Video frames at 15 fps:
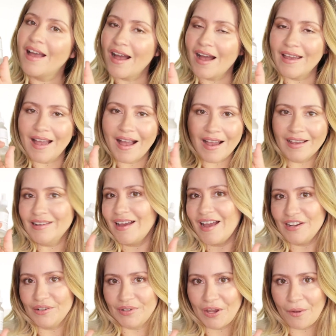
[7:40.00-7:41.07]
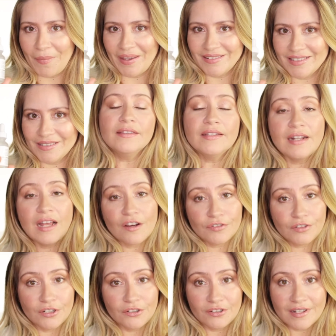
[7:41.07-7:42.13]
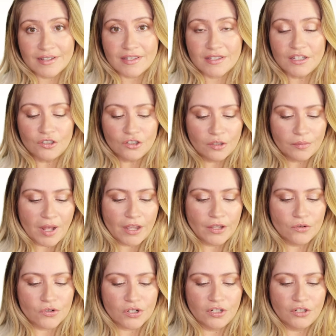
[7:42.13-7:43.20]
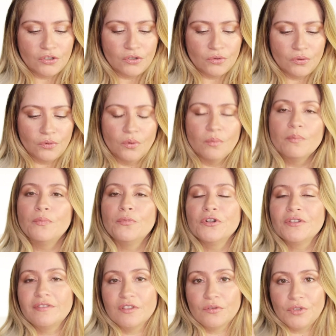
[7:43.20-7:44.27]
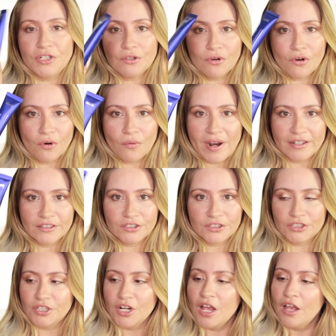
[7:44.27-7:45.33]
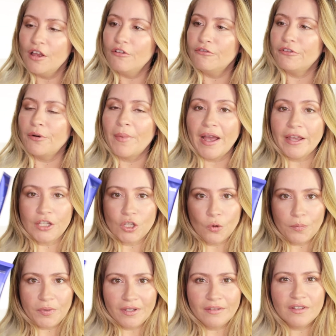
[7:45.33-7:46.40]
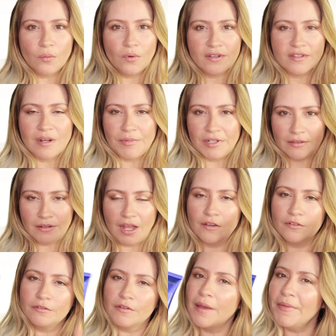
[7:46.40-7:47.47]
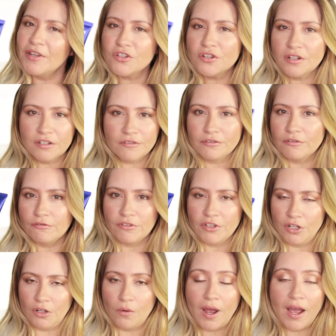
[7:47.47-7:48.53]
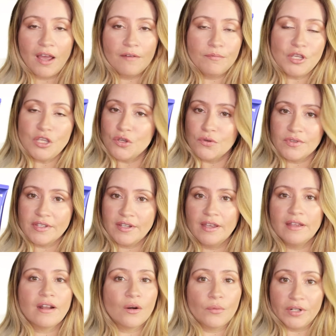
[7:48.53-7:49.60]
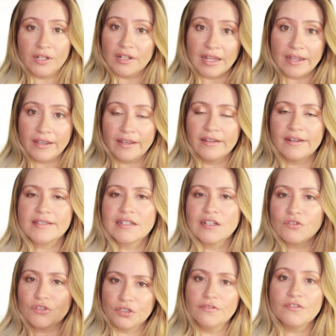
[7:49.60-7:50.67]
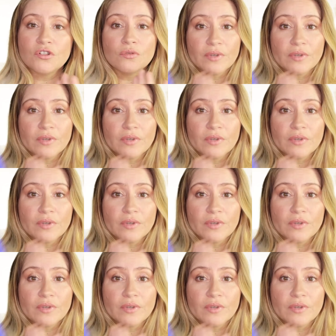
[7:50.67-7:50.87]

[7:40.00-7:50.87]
I highly, highly recommend. And then after I do the serum, I usually do put the wrinkle corrector from IOP, the ones I mentioned in a different video. I've been using it, I really like it. It's an alternative to